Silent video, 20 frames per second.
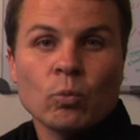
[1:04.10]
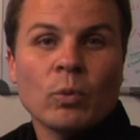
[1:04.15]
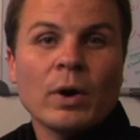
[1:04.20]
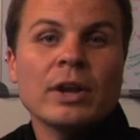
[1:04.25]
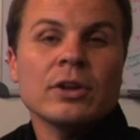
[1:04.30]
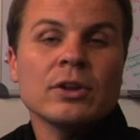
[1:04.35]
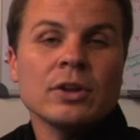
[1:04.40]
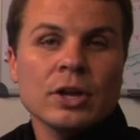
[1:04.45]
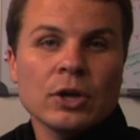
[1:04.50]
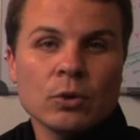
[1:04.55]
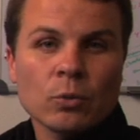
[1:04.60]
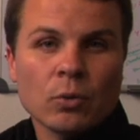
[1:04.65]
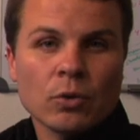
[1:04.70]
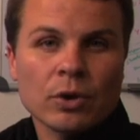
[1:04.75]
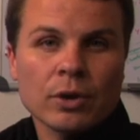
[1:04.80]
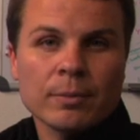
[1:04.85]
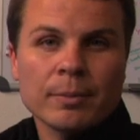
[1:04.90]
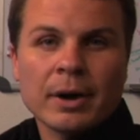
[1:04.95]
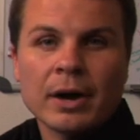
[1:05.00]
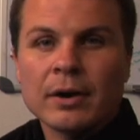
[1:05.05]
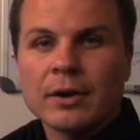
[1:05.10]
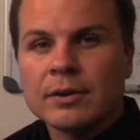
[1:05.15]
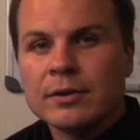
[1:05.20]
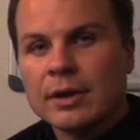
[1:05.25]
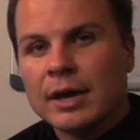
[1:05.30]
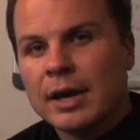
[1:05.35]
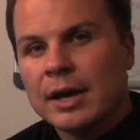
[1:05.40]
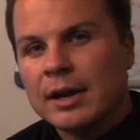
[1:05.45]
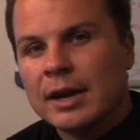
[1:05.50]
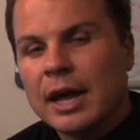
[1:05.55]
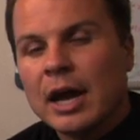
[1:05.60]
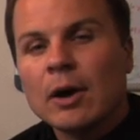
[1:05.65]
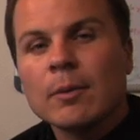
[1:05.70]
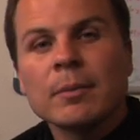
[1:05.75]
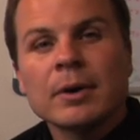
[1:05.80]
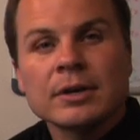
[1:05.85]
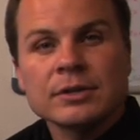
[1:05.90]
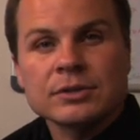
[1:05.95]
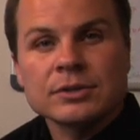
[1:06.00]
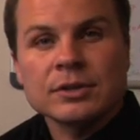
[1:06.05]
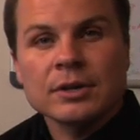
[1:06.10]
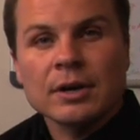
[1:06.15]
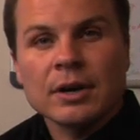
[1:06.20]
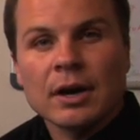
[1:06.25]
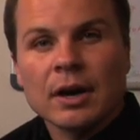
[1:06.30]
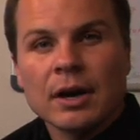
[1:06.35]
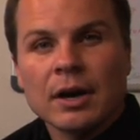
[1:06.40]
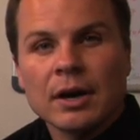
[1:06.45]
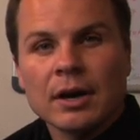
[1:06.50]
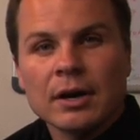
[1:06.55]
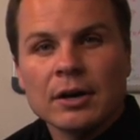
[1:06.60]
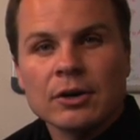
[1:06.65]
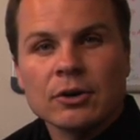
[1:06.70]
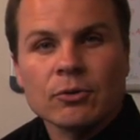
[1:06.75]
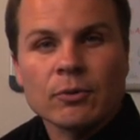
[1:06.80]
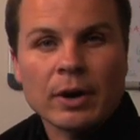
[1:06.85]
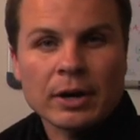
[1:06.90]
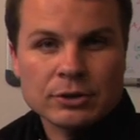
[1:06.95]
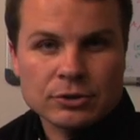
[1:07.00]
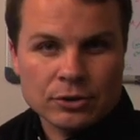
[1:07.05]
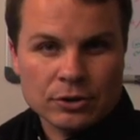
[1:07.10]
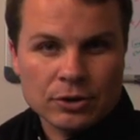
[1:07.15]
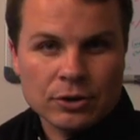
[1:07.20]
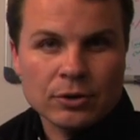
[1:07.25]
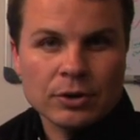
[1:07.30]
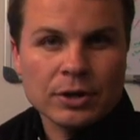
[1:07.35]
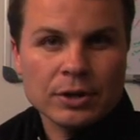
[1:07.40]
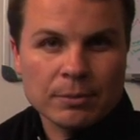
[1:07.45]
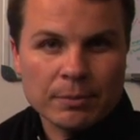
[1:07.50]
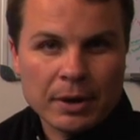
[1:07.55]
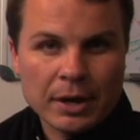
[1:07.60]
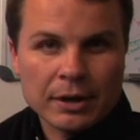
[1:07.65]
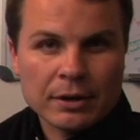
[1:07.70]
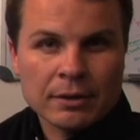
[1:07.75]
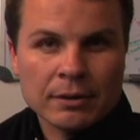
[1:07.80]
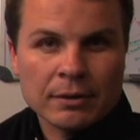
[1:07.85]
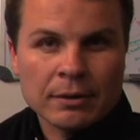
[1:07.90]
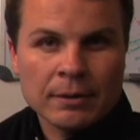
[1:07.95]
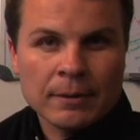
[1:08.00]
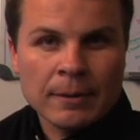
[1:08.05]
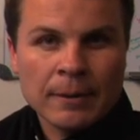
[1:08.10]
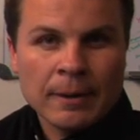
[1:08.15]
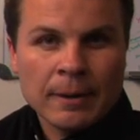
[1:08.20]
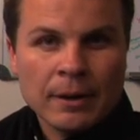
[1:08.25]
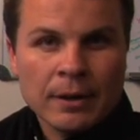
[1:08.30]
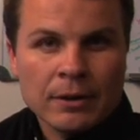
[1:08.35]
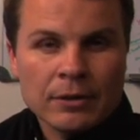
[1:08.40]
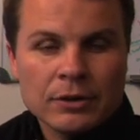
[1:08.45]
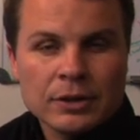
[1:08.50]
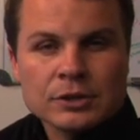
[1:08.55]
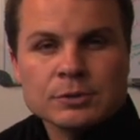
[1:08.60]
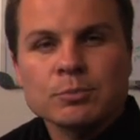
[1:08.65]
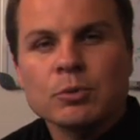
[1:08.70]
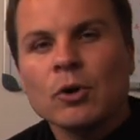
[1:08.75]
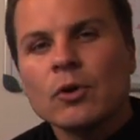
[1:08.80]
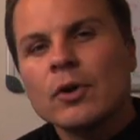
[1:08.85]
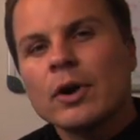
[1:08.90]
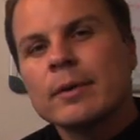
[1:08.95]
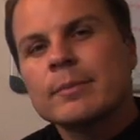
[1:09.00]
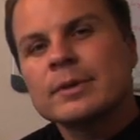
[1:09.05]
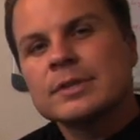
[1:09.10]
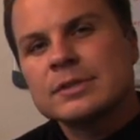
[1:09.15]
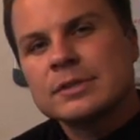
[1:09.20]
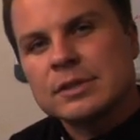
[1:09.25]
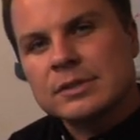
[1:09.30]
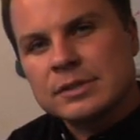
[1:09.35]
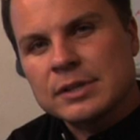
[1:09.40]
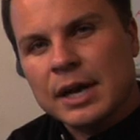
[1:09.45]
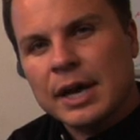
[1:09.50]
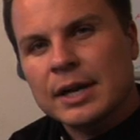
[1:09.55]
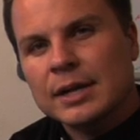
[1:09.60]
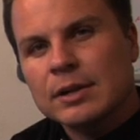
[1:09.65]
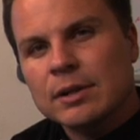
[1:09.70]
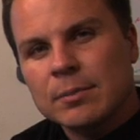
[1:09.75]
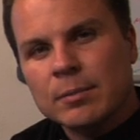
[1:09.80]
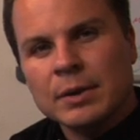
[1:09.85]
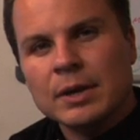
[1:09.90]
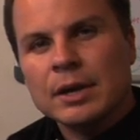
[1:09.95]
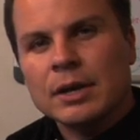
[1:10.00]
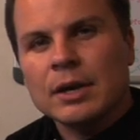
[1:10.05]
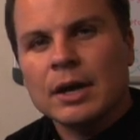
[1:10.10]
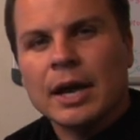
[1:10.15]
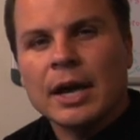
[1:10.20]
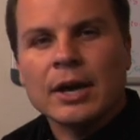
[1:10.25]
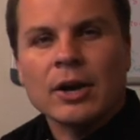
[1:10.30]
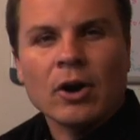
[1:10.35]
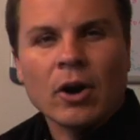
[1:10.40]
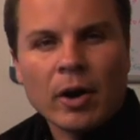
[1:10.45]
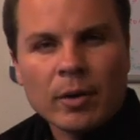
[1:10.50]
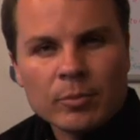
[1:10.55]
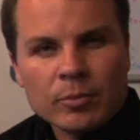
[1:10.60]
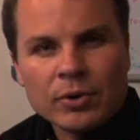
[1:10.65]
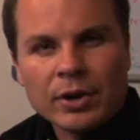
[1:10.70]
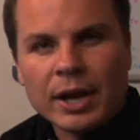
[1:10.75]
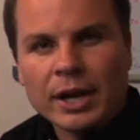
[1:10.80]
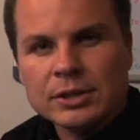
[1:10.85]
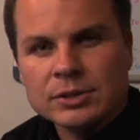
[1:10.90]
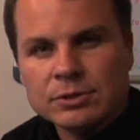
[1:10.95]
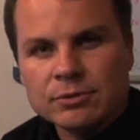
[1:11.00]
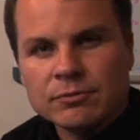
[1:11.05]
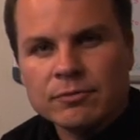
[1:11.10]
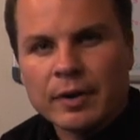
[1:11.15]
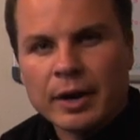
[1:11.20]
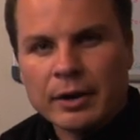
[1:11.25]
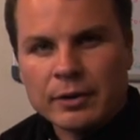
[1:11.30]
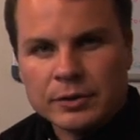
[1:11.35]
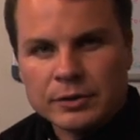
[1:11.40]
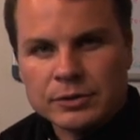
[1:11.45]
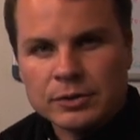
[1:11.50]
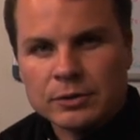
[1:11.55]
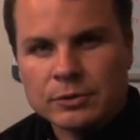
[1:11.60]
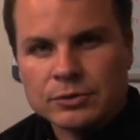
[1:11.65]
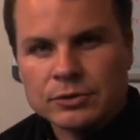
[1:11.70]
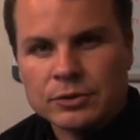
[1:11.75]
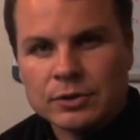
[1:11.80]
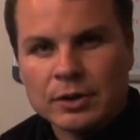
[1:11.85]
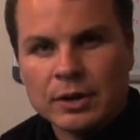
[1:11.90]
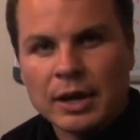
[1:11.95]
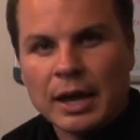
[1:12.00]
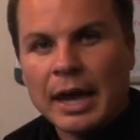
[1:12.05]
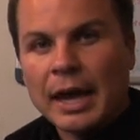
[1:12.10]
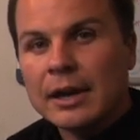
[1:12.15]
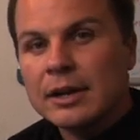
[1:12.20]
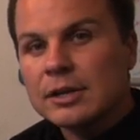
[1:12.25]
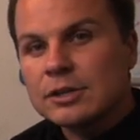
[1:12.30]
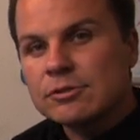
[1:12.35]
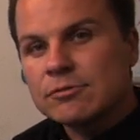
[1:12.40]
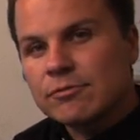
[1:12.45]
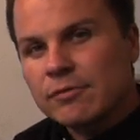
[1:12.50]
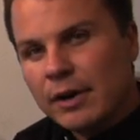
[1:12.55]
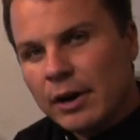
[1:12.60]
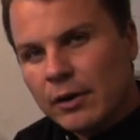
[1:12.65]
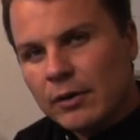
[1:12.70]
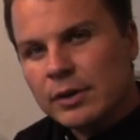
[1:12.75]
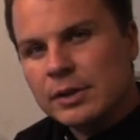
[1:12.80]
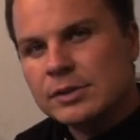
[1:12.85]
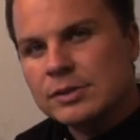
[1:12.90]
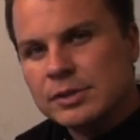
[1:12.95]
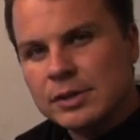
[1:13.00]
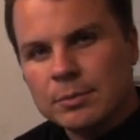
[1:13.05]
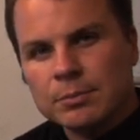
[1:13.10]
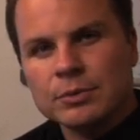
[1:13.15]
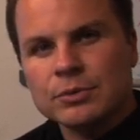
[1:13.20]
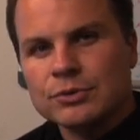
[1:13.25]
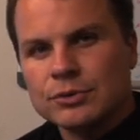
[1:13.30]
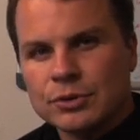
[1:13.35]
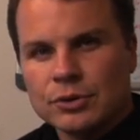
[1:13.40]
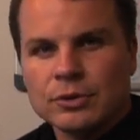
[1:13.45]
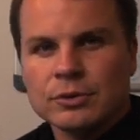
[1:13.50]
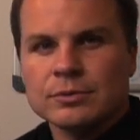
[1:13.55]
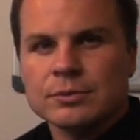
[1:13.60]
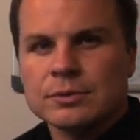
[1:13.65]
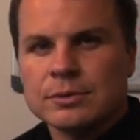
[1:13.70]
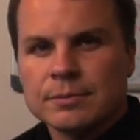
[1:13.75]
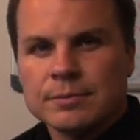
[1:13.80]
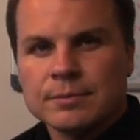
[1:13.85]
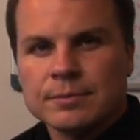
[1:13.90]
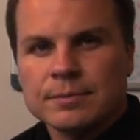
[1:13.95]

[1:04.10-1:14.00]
when you need to worry about it and how much correction you need to make. This program is designed to be a comprehensive firing solution, and it's very simple to use.